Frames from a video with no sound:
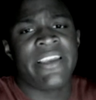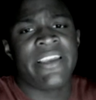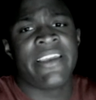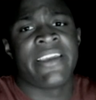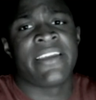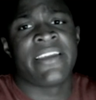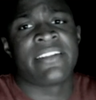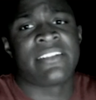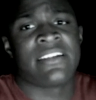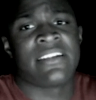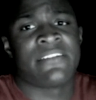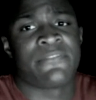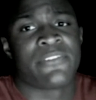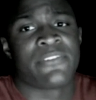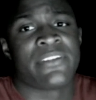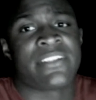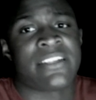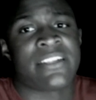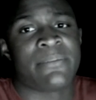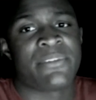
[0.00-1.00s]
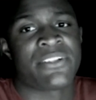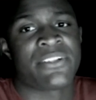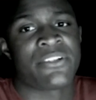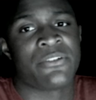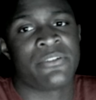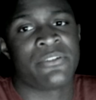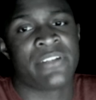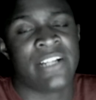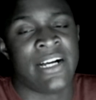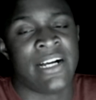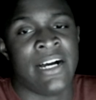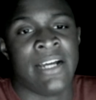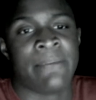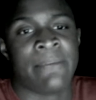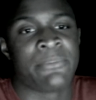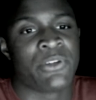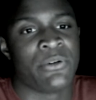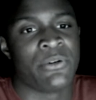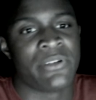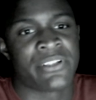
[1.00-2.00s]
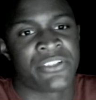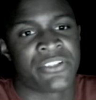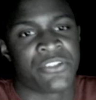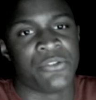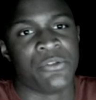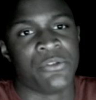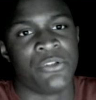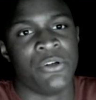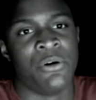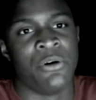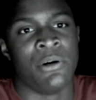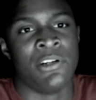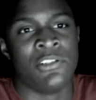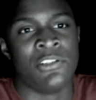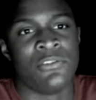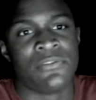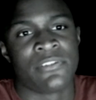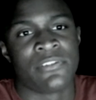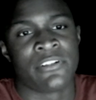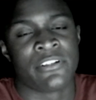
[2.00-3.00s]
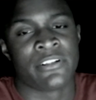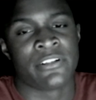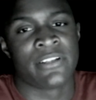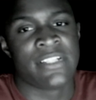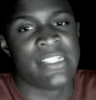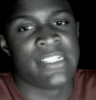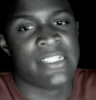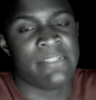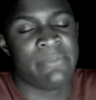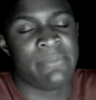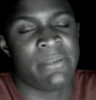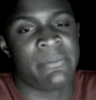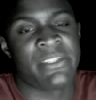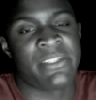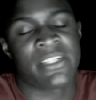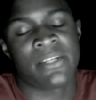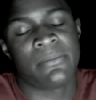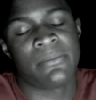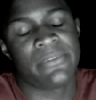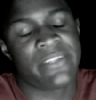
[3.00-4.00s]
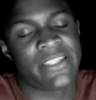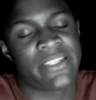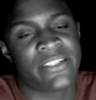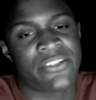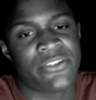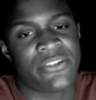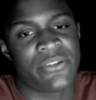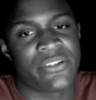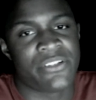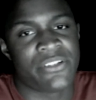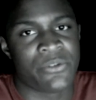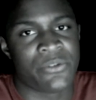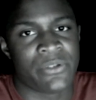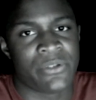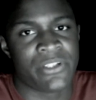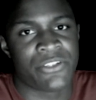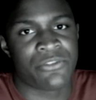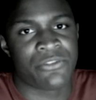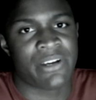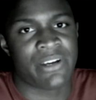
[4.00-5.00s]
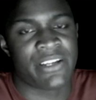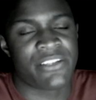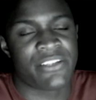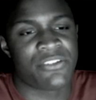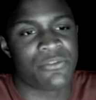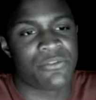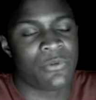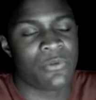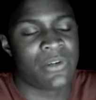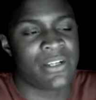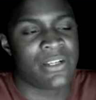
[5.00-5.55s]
And for this episode, I'm going to go over maybe a couple things you can do to try to